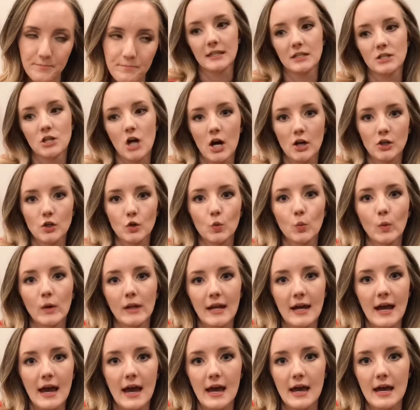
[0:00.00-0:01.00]
The doctor went
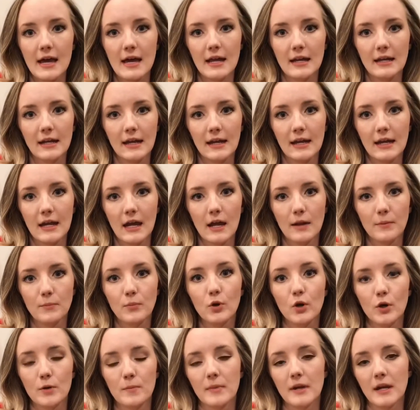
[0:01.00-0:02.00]
ahead and
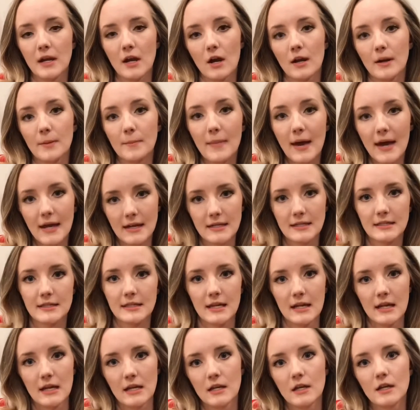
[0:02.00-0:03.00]
put me on a
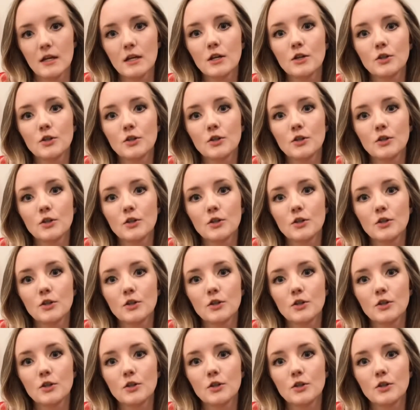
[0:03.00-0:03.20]
medicine